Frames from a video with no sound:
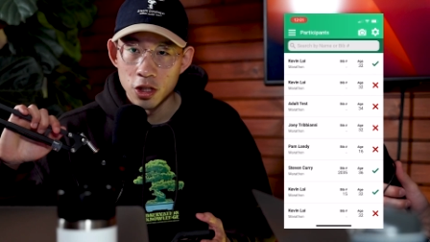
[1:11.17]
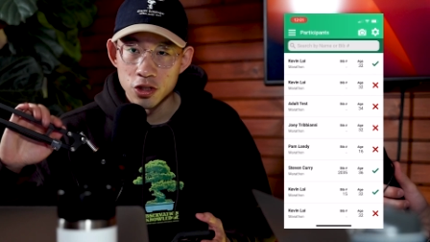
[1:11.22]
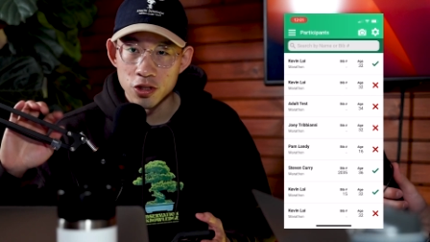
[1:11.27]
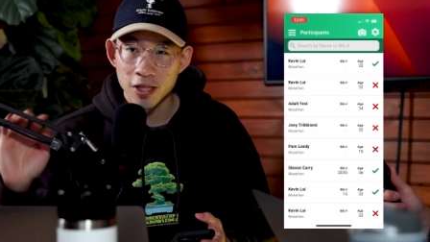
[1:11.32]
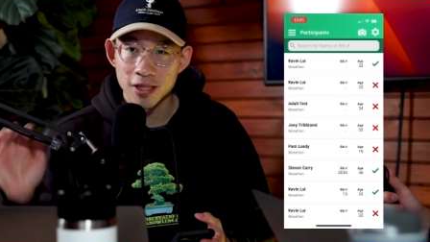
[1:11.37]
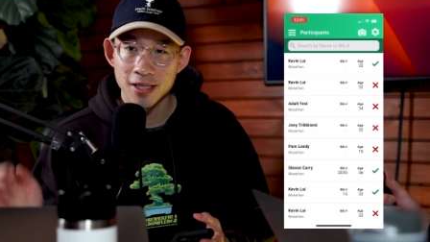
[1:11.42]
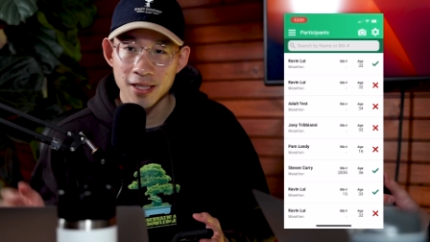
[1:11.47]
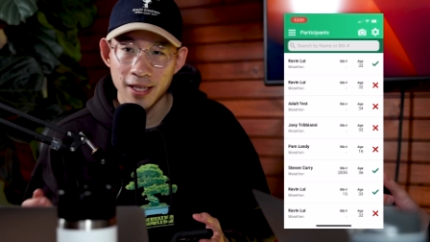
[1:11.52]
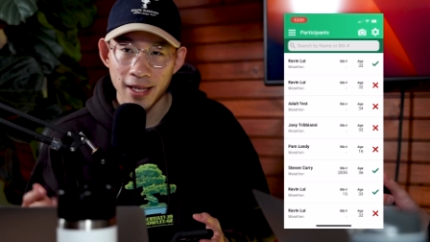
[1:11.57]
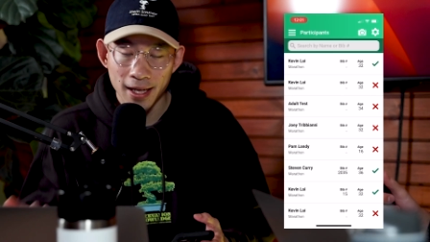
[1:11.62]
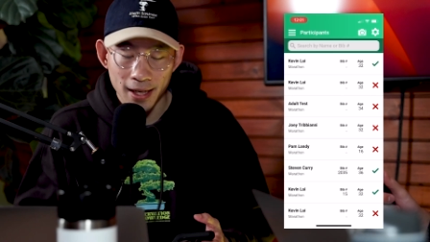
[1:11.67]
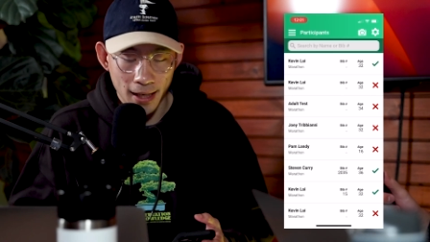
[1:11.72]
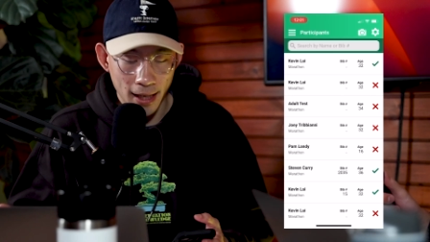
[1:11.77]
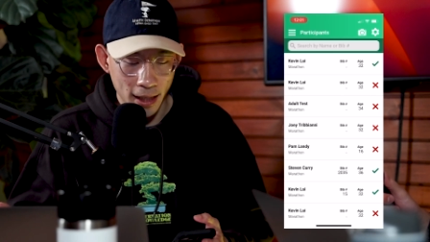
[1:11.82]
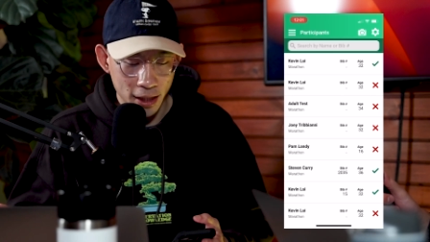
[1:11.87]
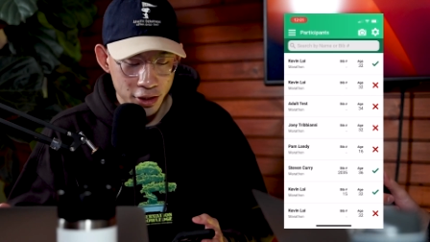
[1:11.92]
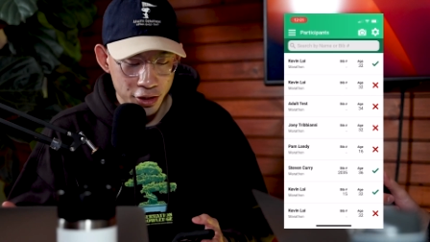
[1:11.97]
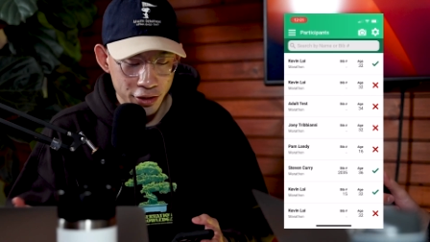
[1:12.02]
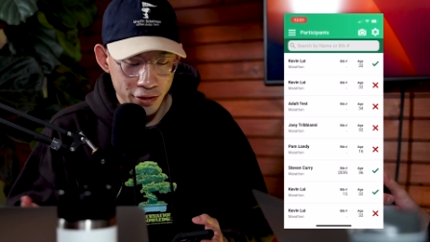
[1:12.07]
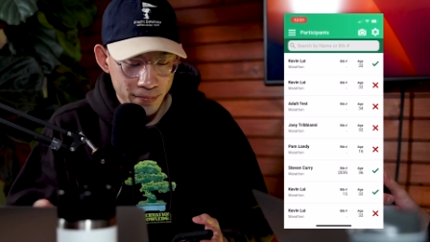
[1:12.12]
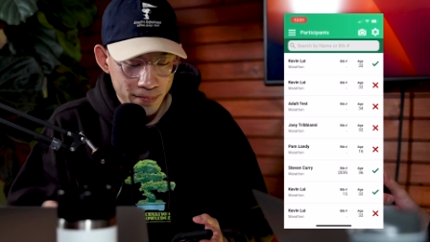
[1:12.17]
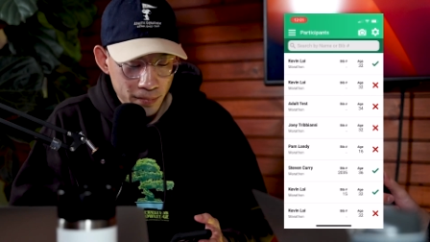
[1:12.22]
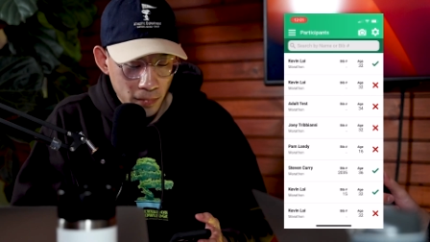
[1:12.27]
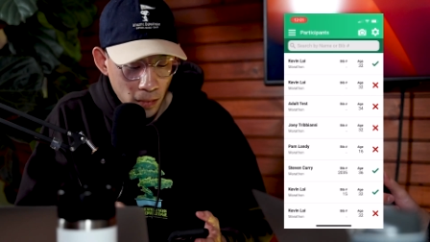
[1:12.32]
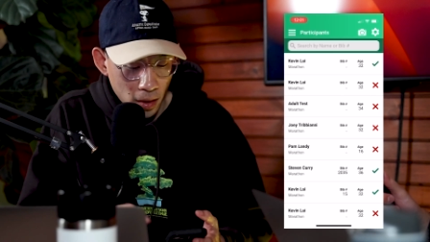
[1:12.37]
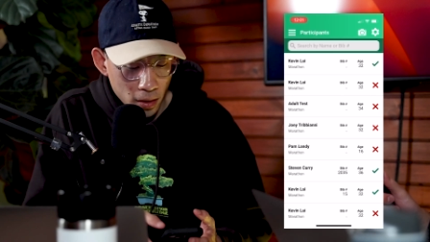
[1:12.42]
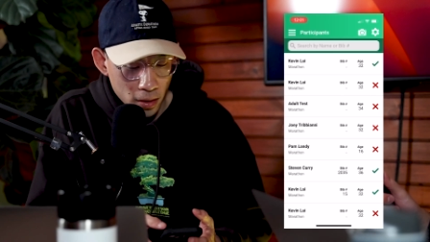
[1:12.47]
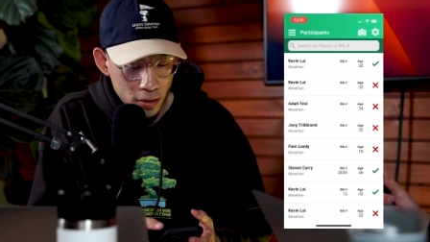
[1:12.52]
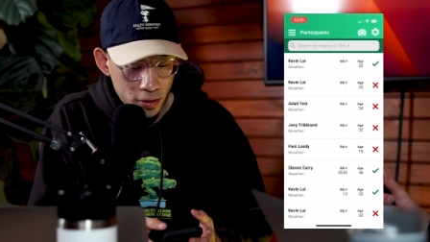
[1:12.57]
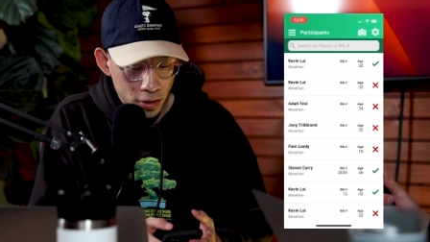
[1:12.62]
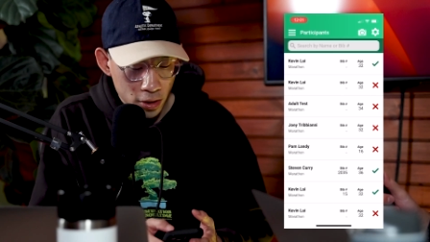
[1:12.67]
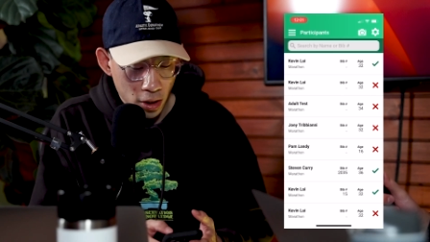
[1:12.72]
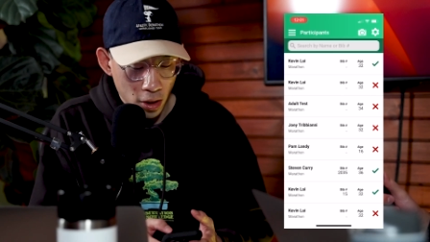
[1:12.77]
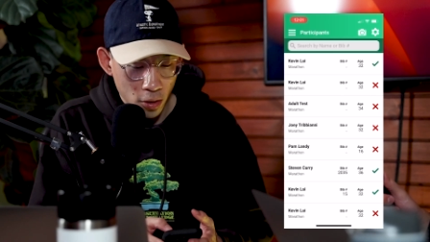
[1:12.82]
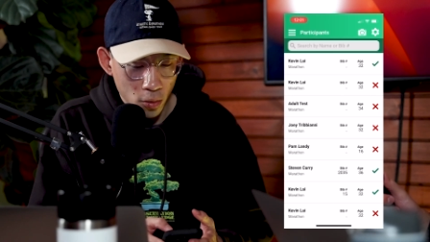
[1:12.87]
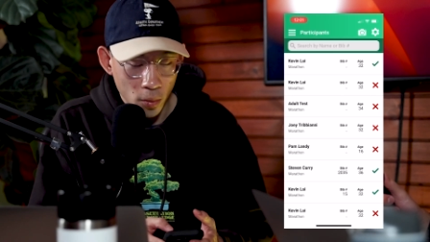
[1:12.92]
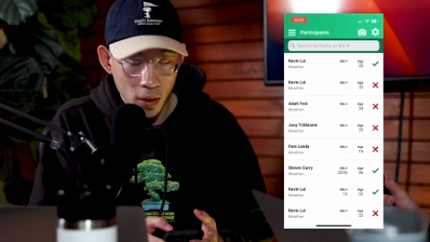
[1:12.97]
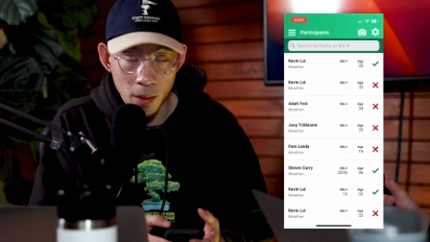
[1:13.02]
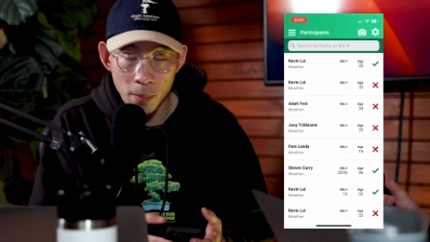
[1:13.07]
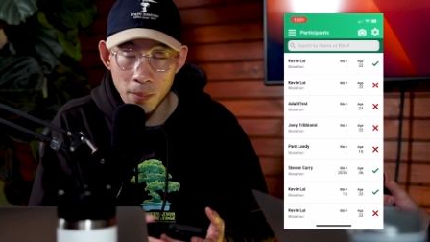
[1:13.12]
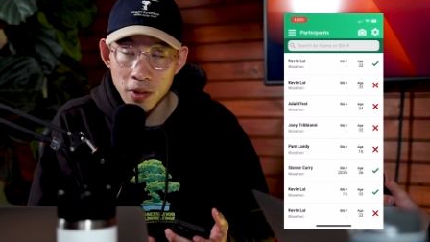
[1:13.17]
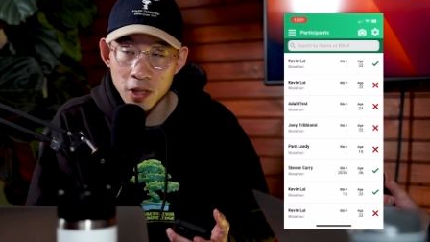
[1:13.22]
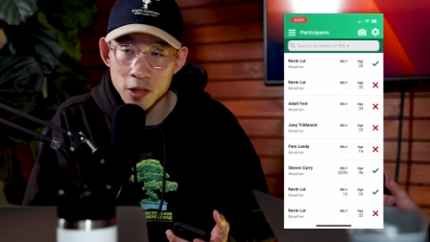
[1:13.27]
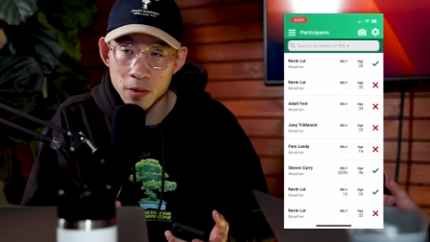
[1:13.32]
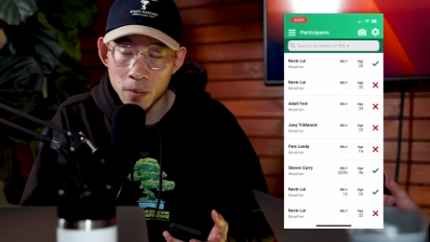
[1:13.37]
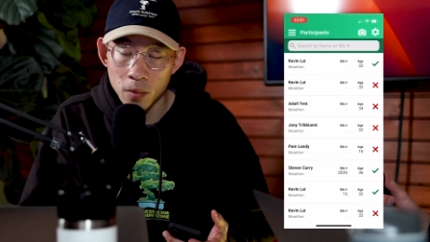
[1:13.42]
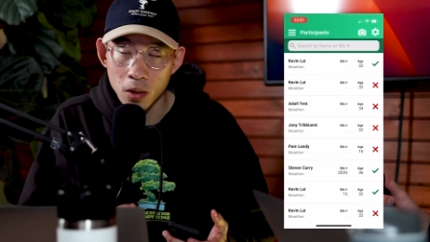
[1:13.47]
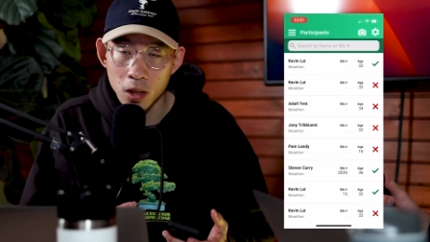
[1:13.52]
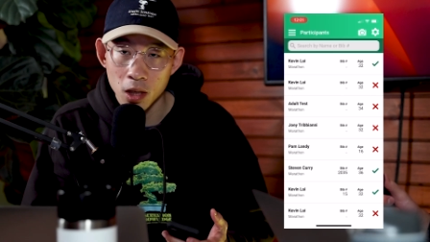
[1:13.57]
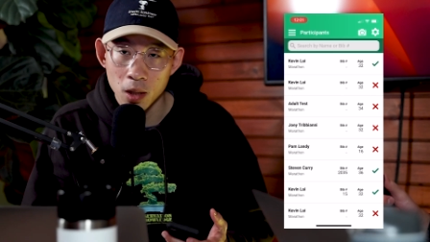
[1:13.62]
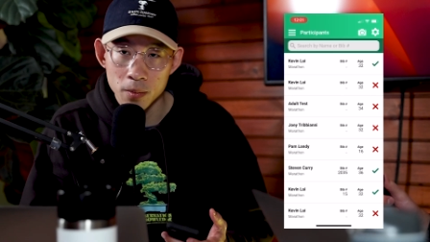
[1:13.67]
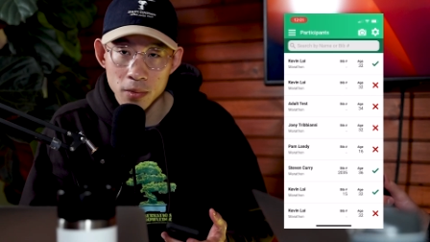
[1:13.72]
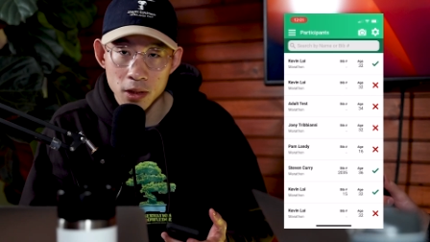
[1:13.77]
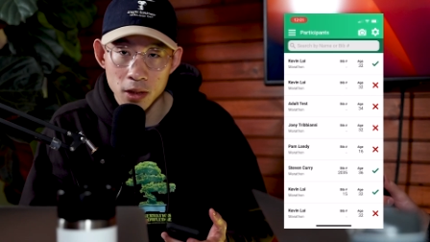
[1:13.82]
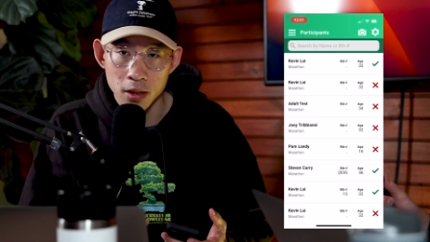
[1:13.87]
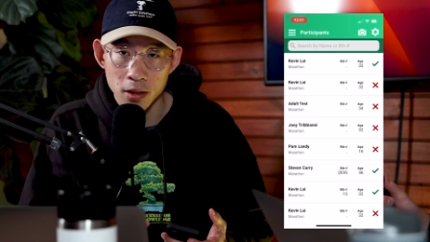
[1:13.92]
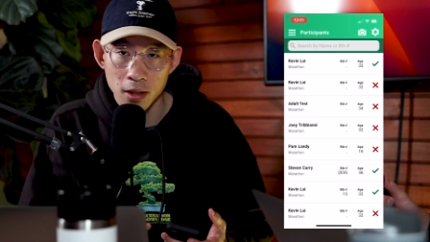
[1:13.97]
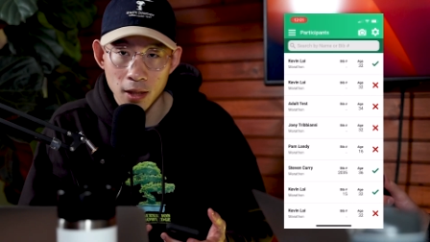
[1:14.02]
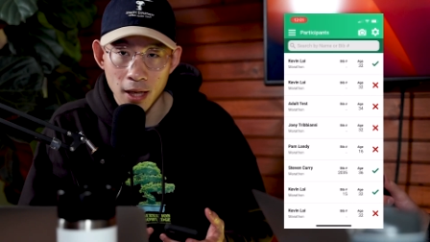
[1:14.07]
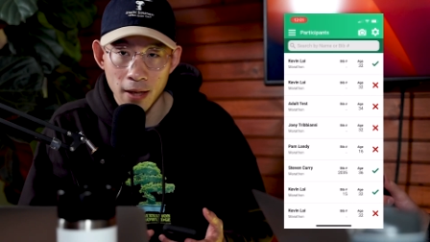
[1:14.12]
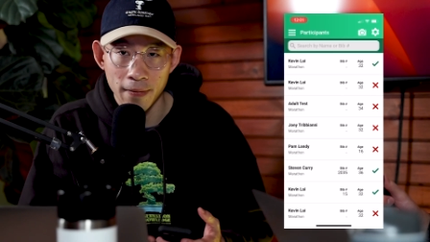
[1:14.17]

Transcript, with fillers: So let's see that in action. So when a participant comes in